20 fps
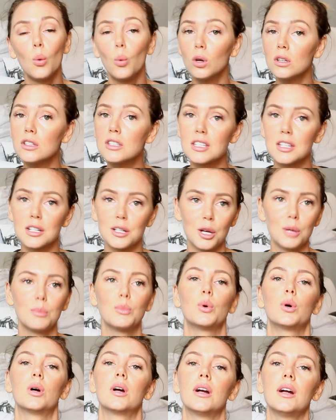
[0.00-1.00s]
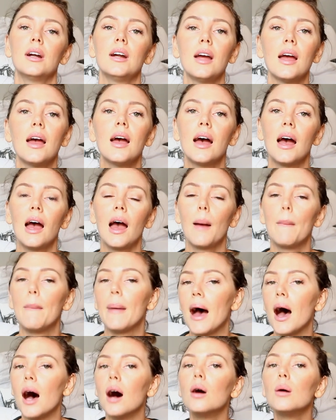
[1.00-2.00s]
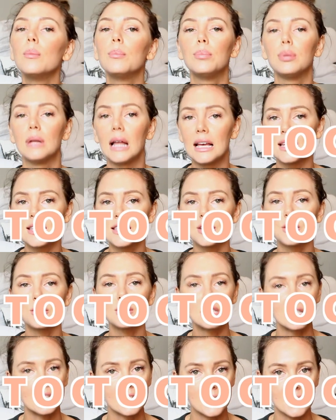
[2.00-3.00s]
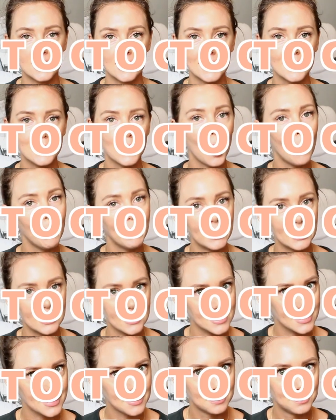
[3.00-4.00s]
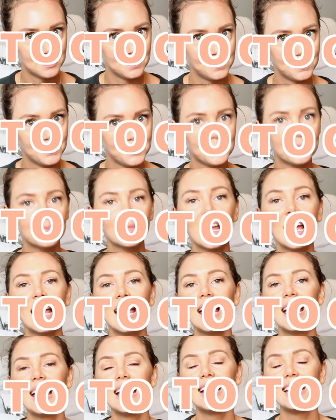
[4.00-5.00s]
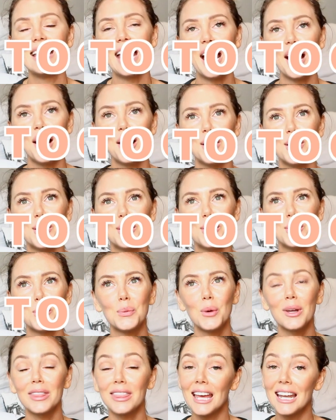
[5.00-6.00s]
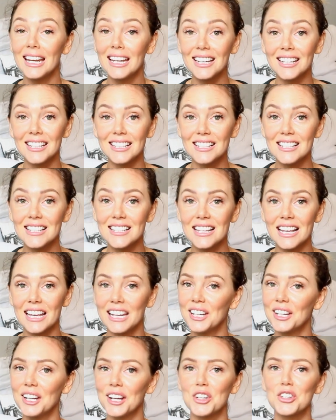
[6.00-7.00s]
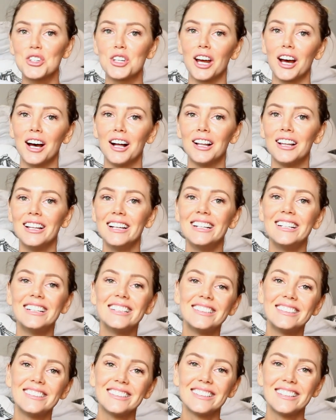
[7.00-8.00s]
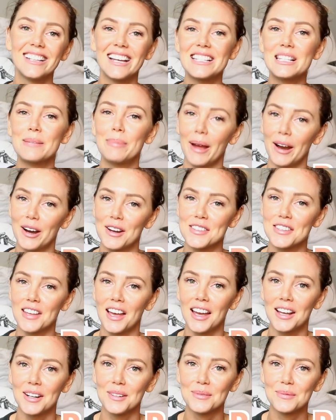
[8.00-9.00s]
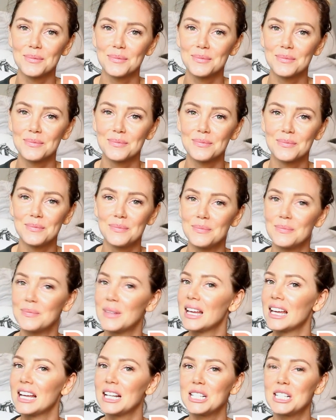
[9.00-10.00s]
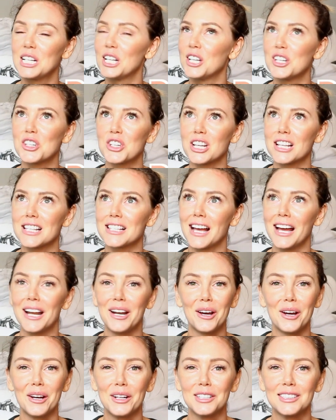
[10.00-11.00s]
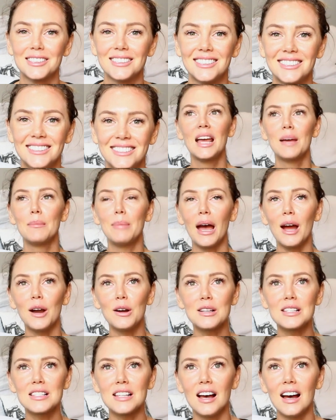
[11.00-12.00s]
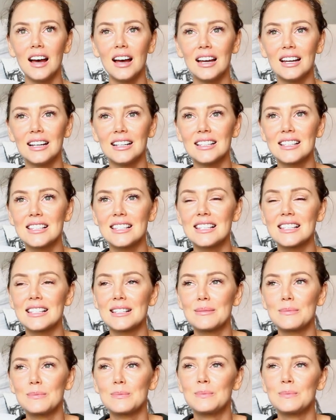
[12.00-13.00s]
wants to know more about Blastocystis hominis. Now, what that is, in a nutshell, is a parasite. Delicious, I know. Parasites,